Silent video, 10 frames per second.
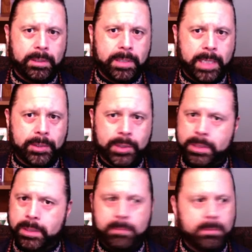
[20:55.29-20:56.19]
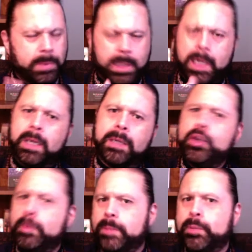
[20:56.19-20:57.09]
not just a
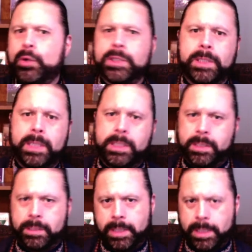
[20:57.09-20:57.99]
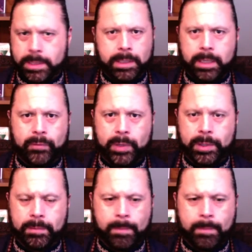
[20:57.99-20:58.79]
human person he's in love with.